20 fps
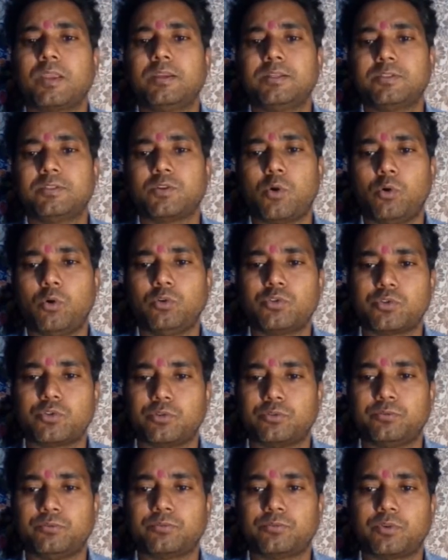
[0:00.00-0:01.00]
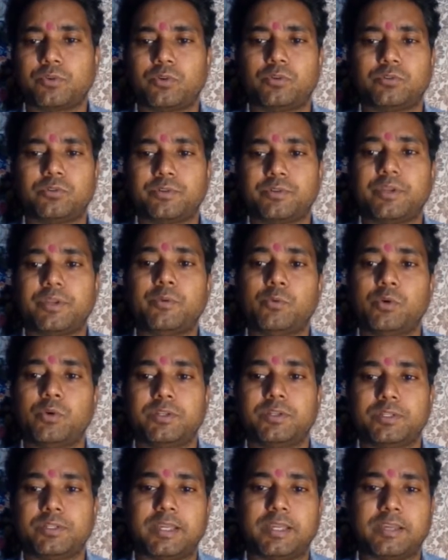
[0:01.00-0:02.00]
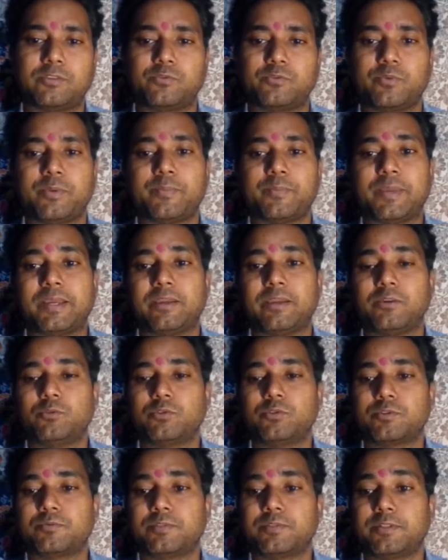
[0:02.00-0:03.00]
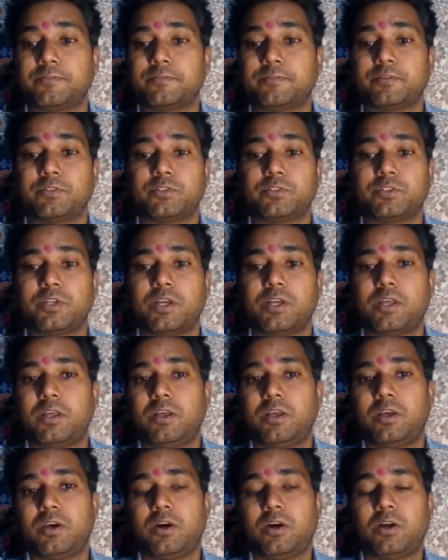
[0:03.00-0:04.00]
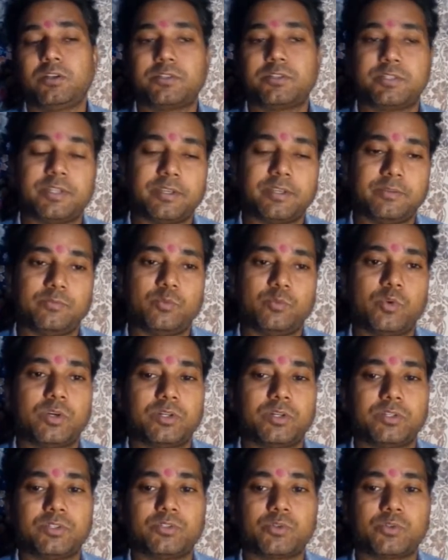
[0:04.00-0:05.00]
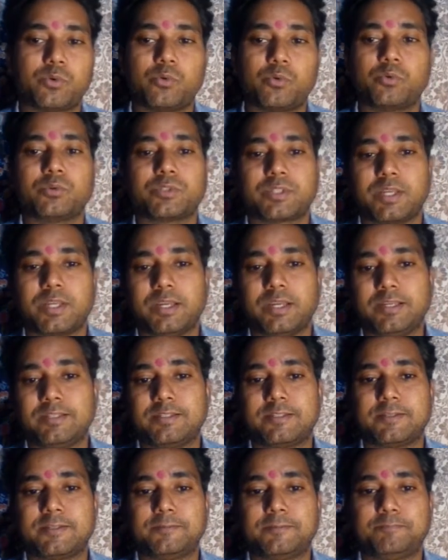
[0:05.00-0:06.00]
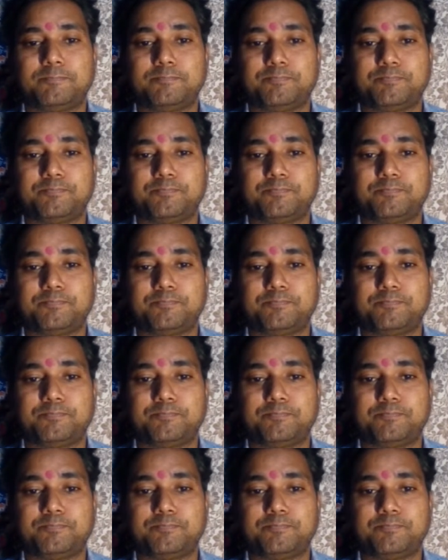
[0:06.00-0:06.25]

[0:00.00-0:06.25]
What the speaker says: It is also called rewording as we make use of different alternative words or signs.